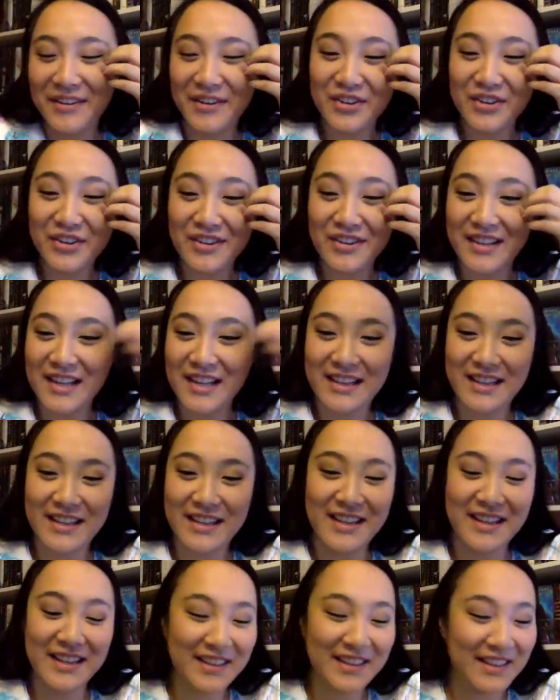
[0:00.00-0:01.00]
just like
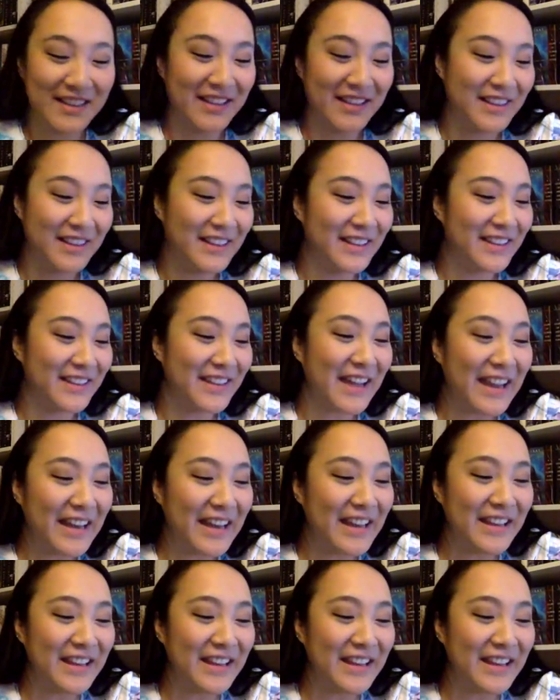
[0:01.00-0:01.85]
the the tiny